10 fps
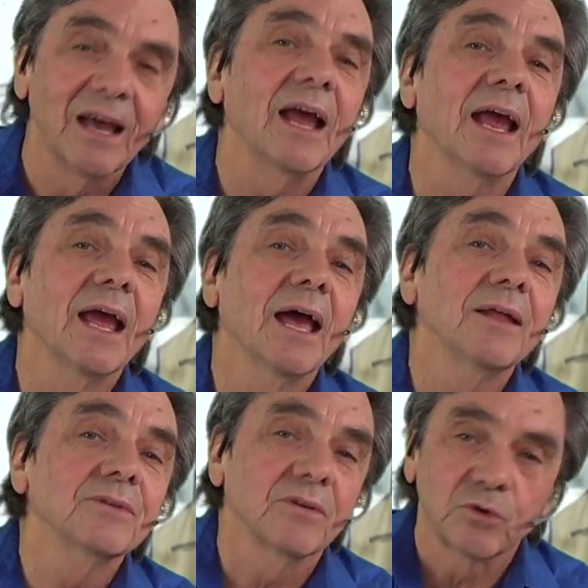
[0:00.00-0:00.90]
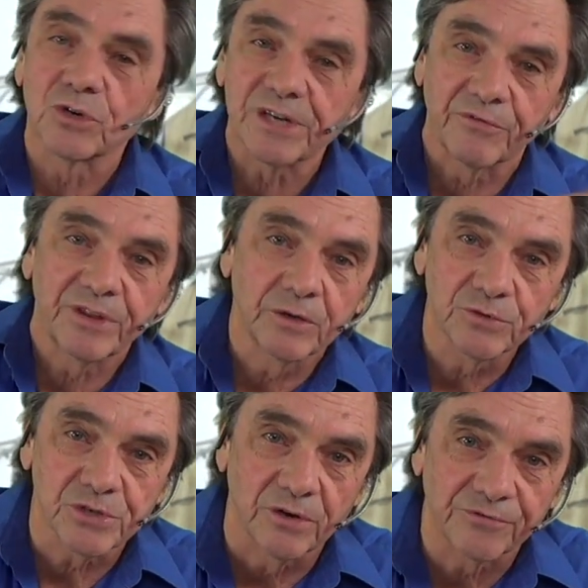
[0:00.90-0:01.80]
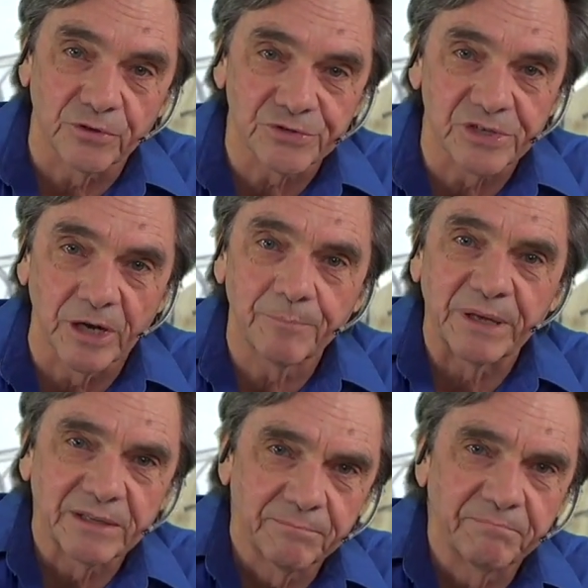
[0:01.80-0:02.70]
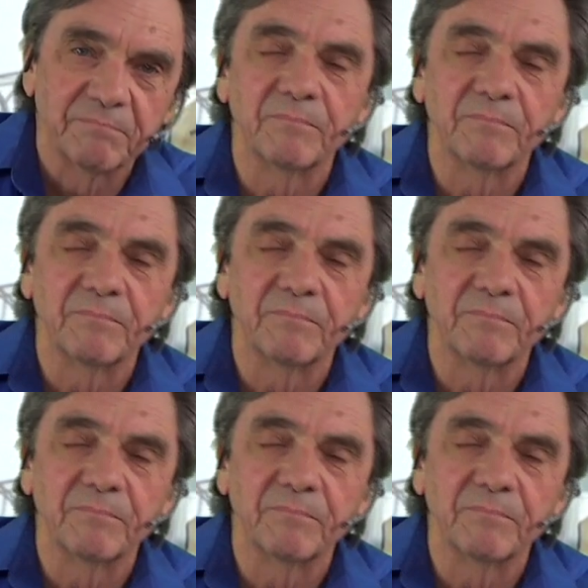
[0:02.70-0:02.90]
And of course, everything was all frozen up and